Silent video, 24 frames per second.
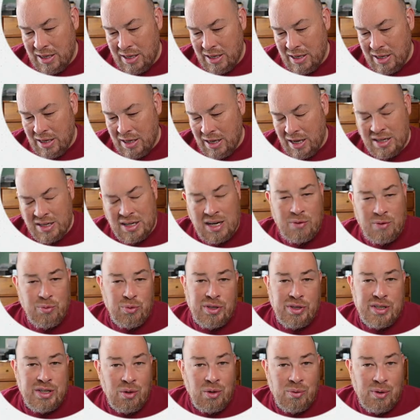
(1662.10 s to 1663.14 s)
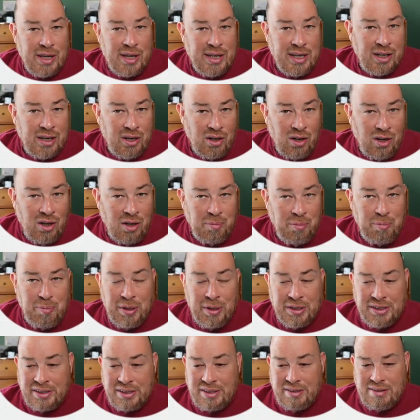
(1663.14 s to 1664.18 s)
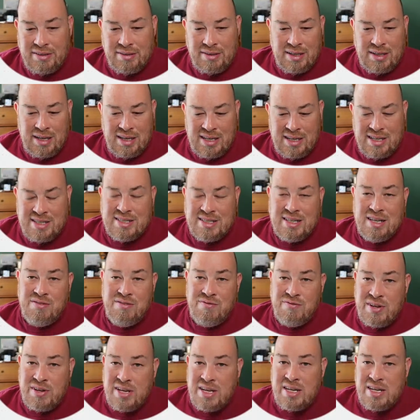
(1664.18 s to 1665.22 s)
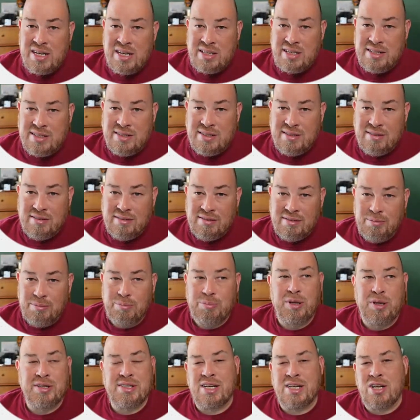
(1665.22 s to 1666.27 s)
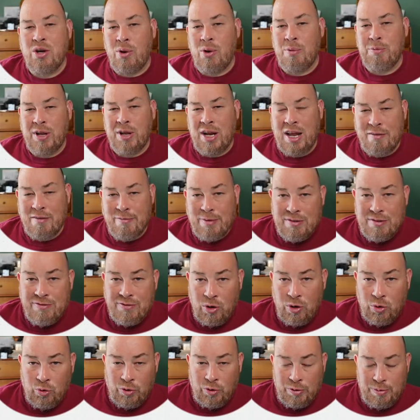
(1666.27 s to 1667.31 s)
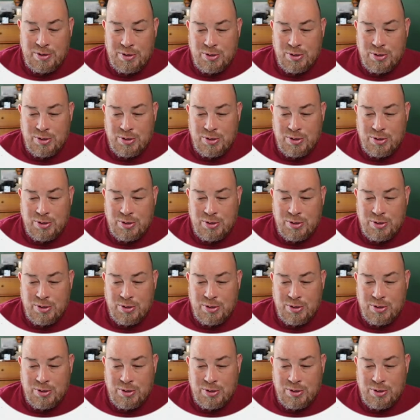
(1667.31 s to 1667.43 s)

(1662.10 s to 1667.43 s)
I really don't like it at all. But it is convenient because I know I'm going to have my phone with me.